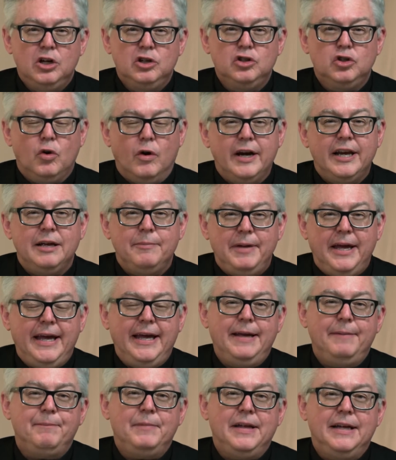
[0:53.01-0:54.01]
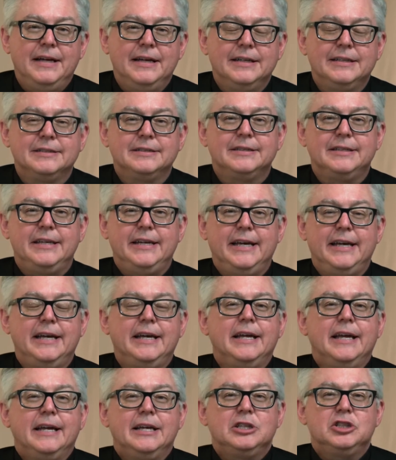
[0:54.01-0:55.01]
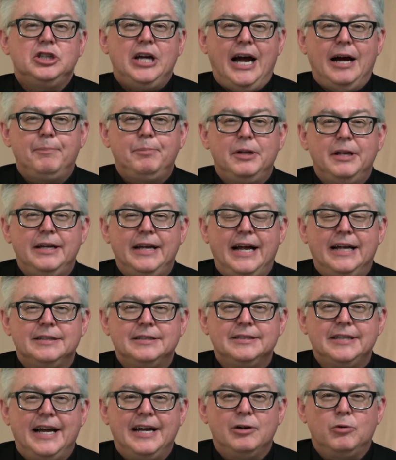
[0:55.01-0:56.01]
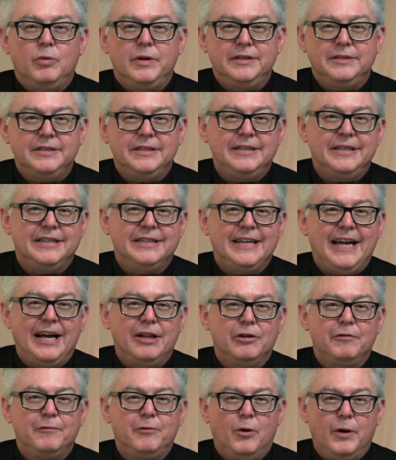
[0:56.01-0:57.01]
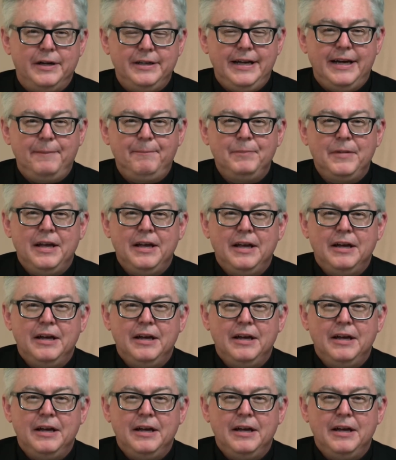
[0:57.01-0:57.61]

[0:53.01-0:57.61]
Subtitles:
Joining me is the chaplain at San Quentin in California,